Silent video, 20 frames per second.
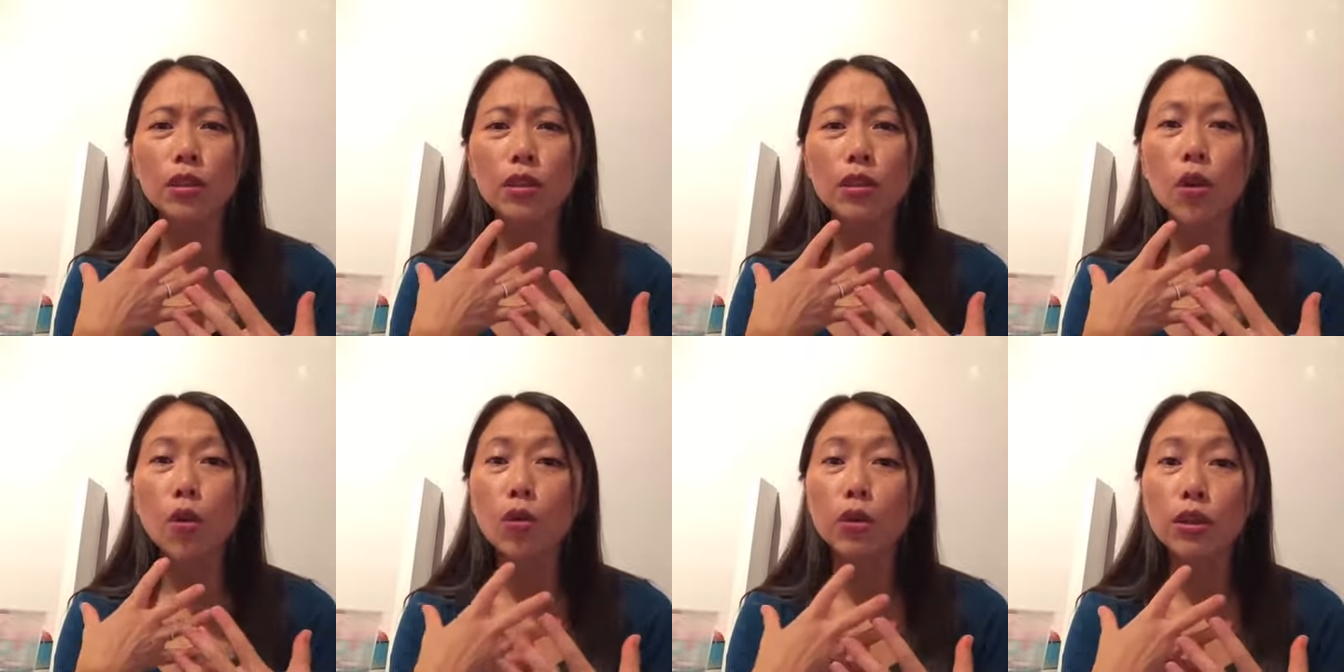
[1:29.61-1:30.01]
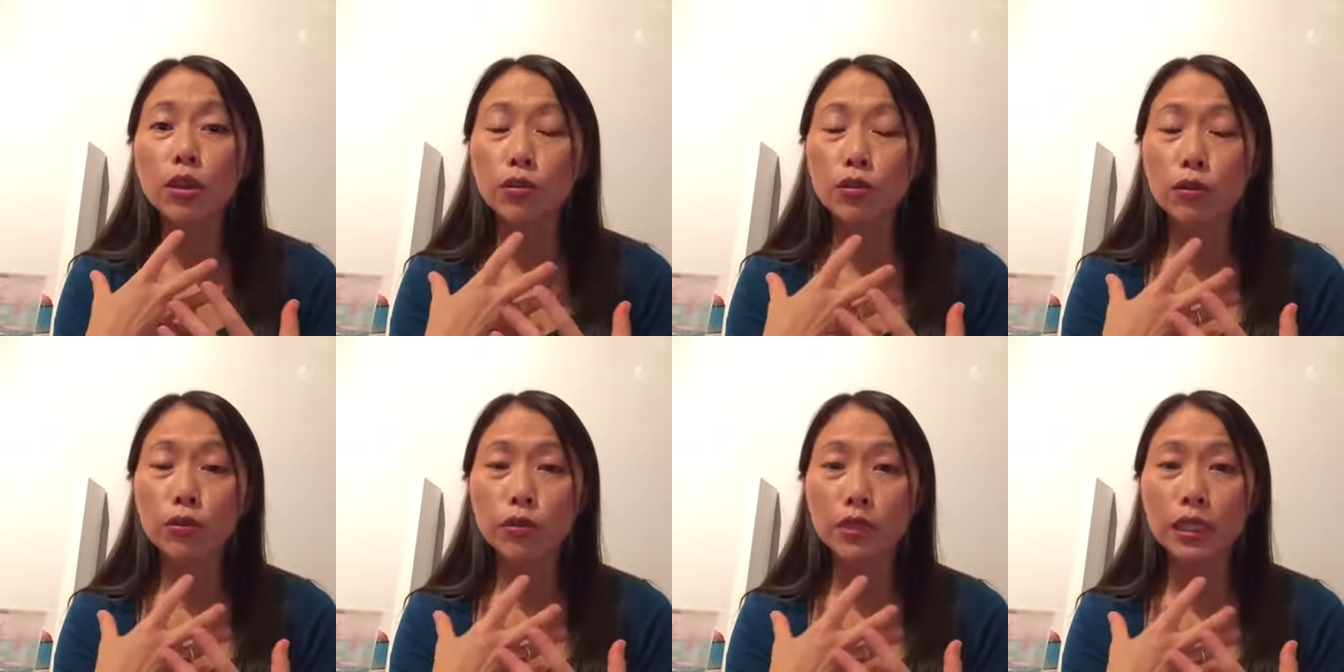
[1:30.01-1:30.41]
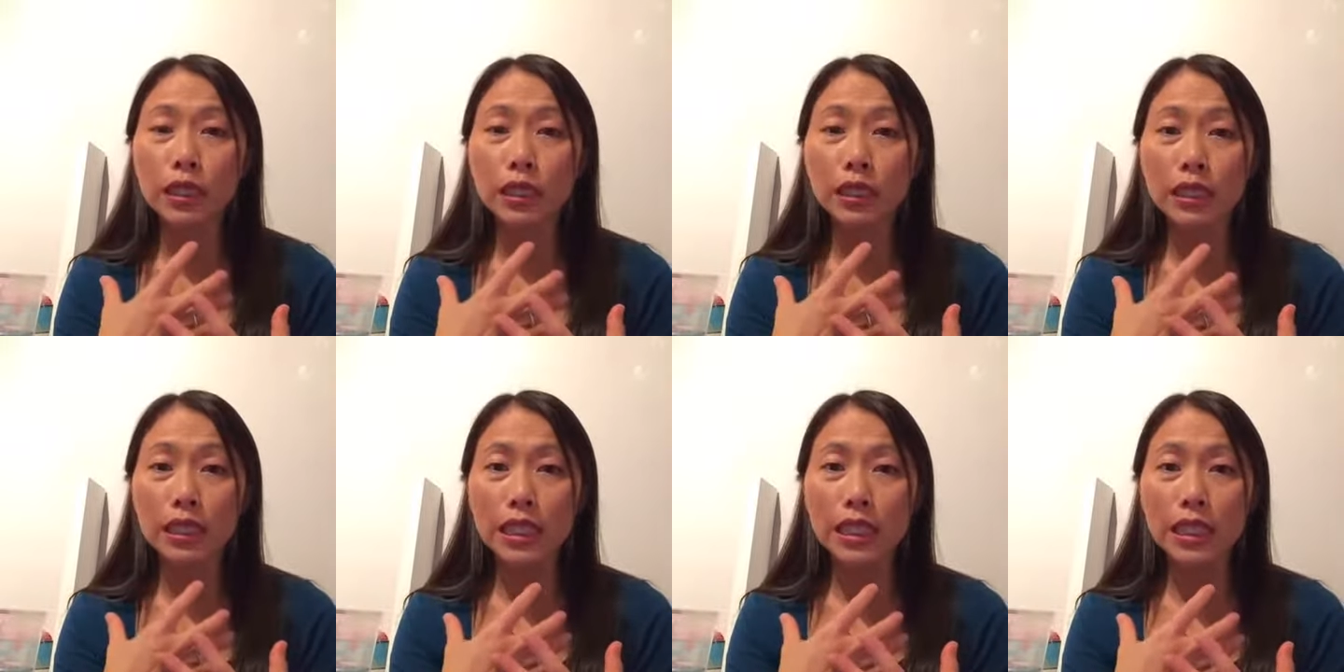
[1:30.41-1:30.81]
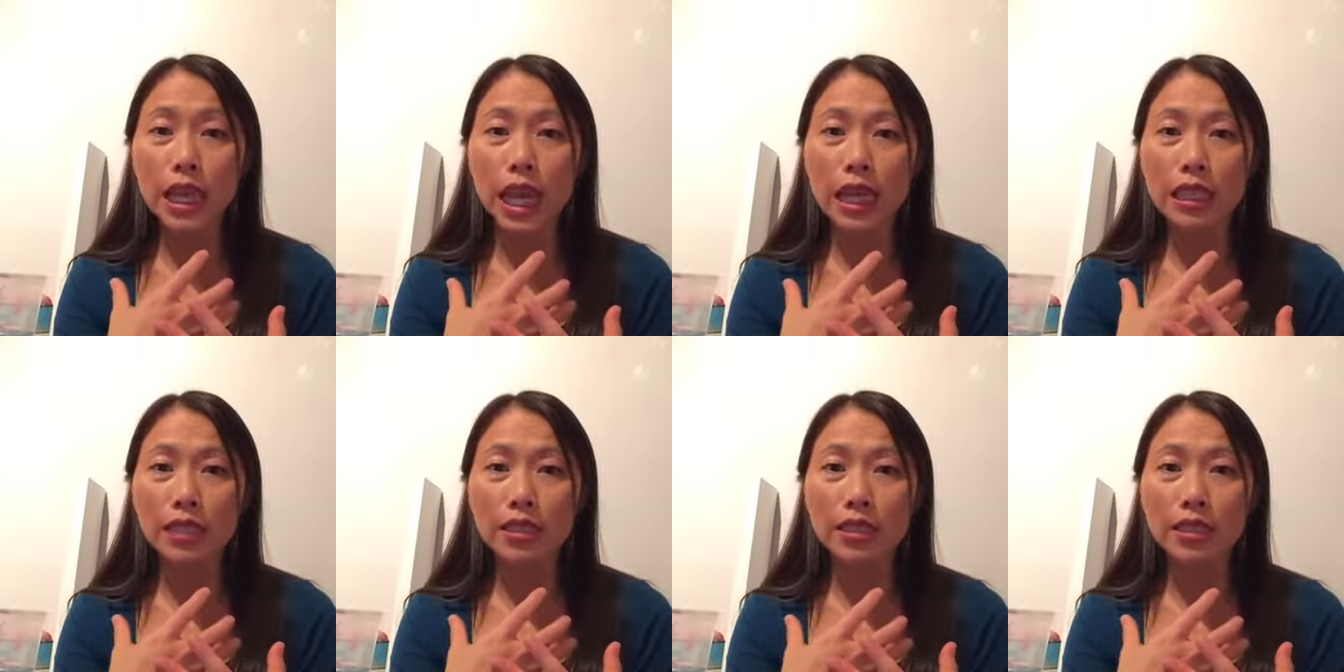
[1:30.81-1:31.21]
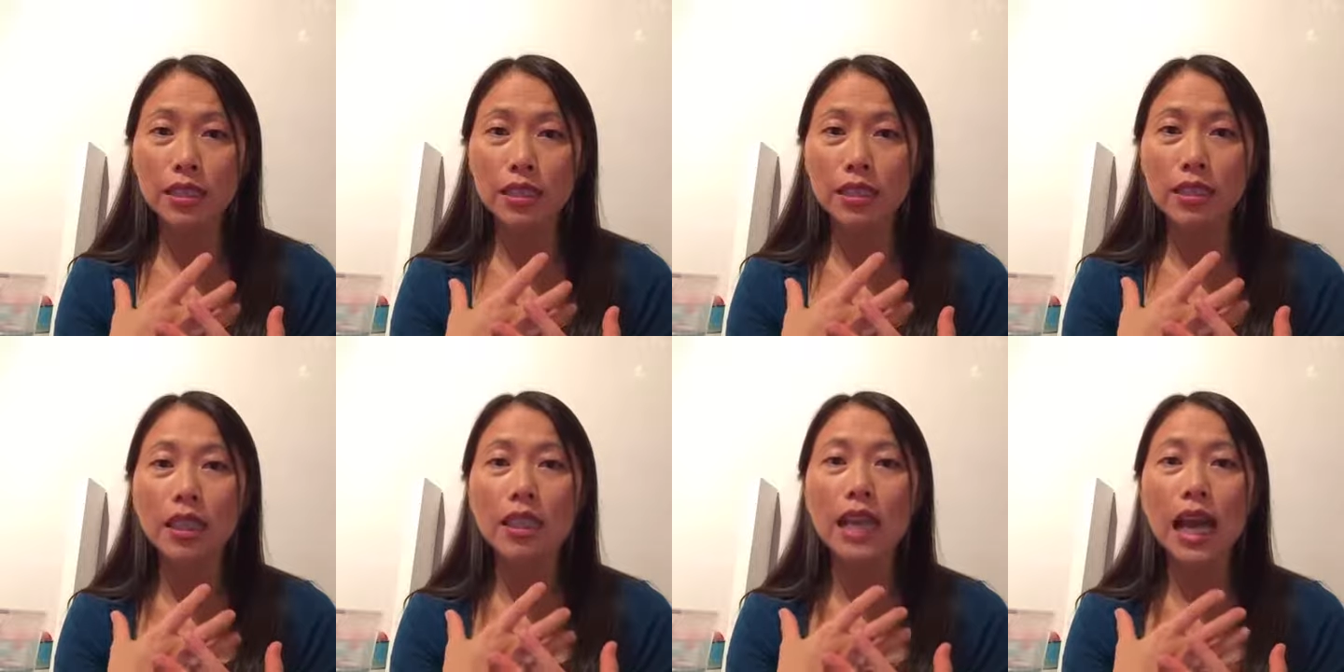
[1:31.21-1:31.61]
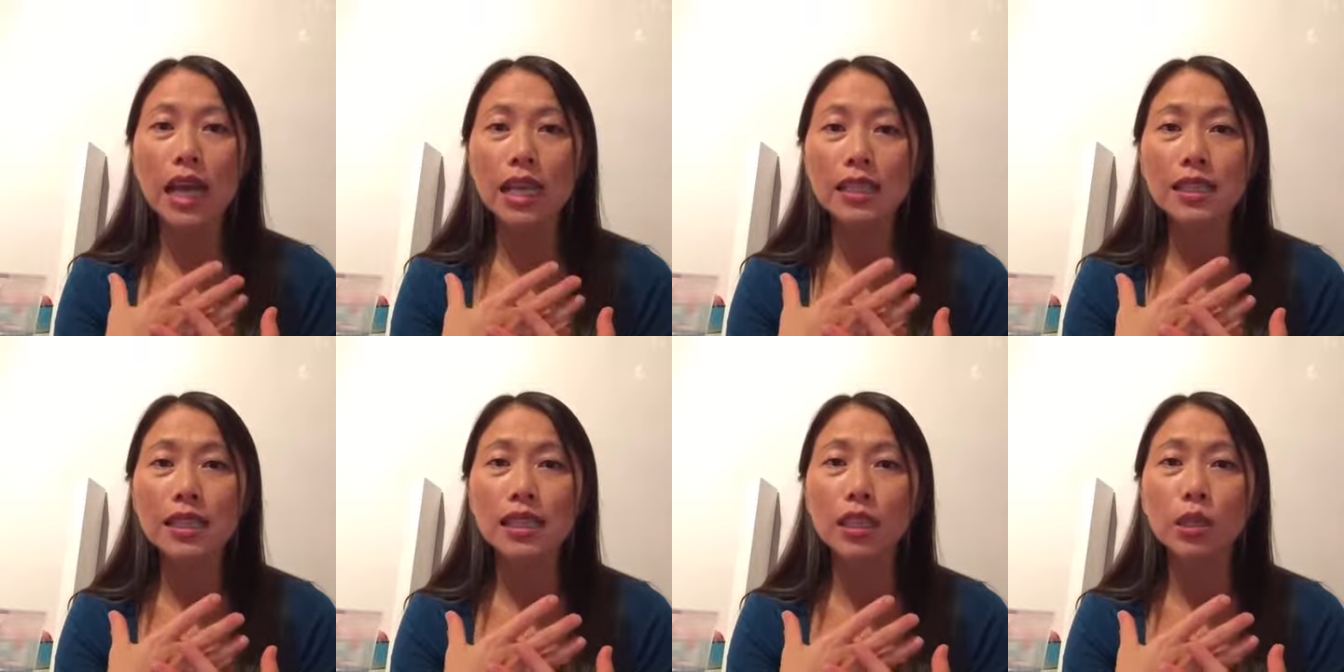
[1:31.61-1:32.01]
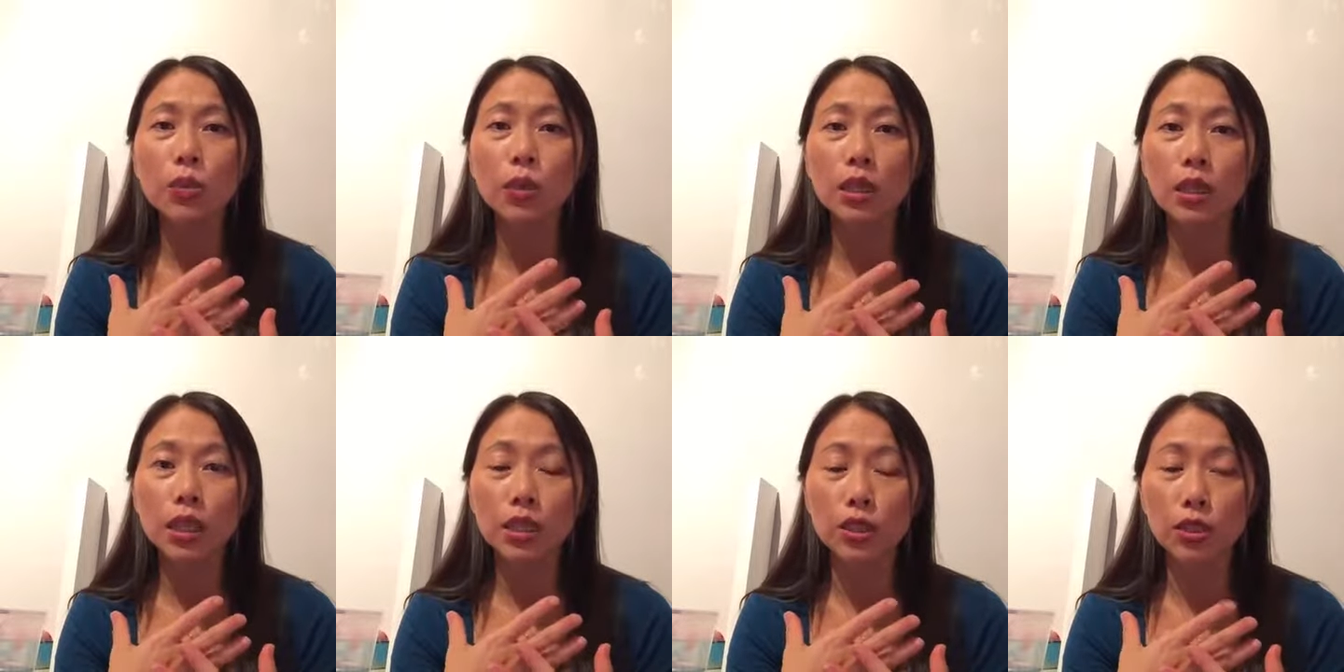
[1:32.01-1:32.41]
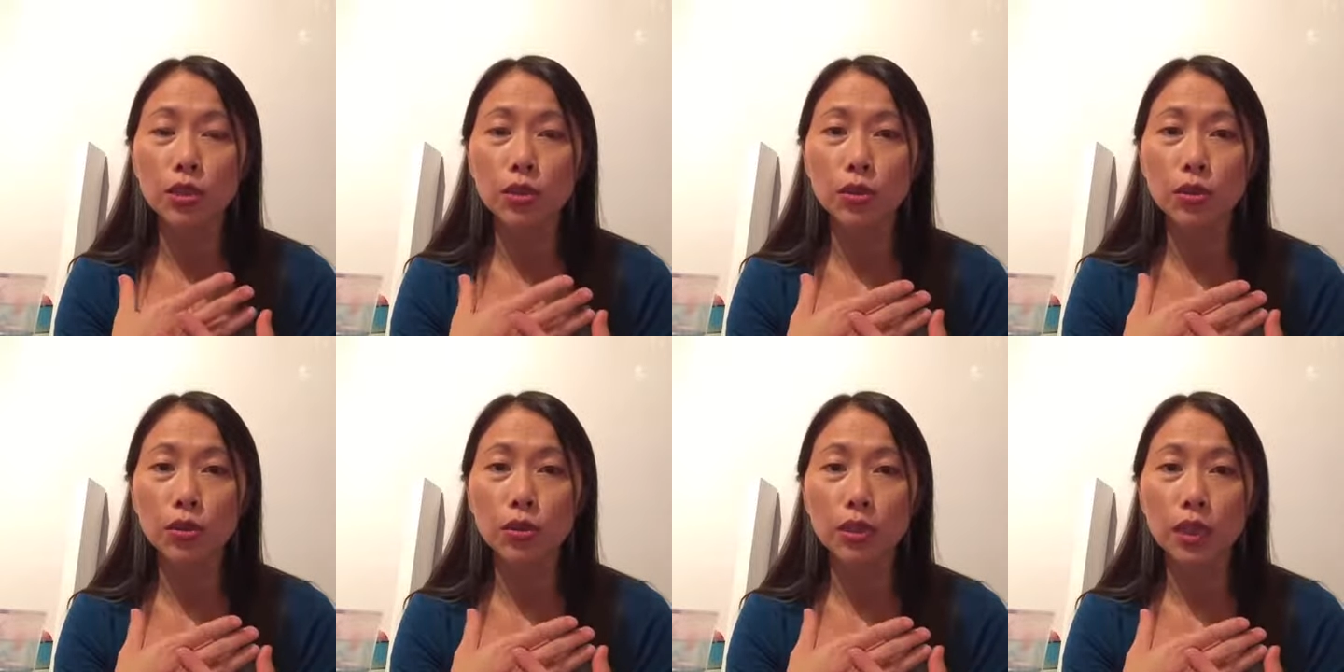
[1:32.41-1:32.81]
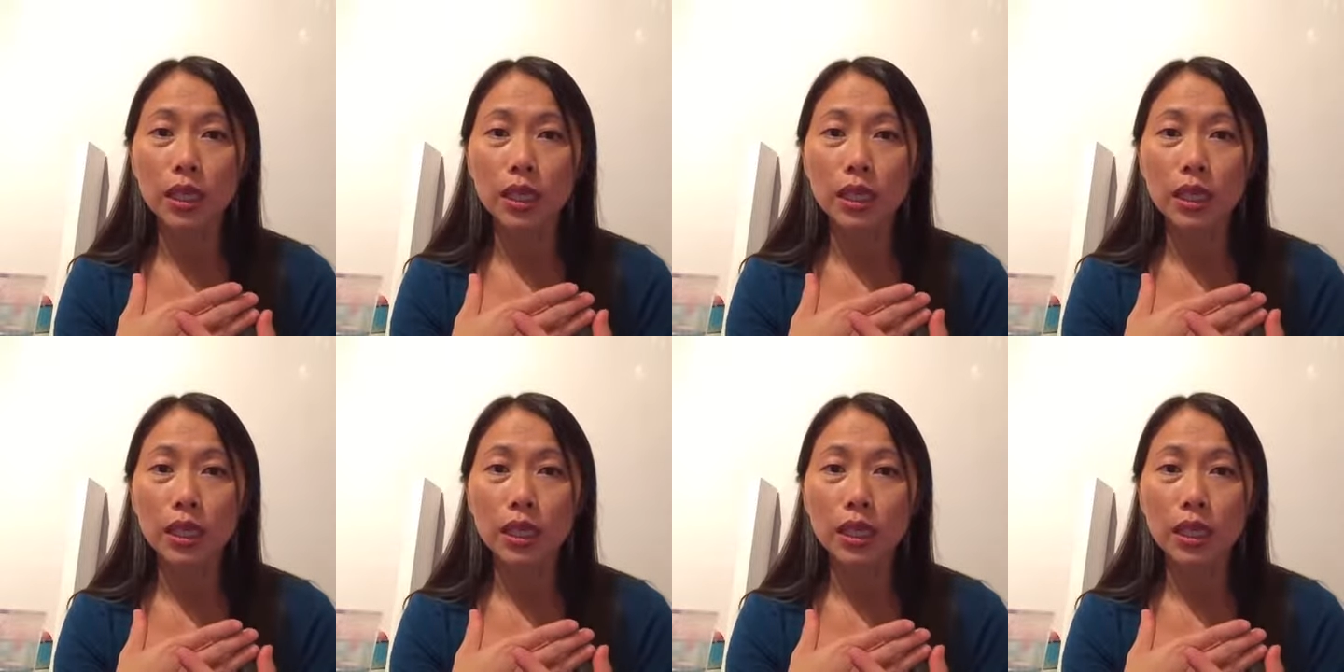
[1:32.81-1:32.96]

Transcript: going through fertility challenges, the last thing you want to do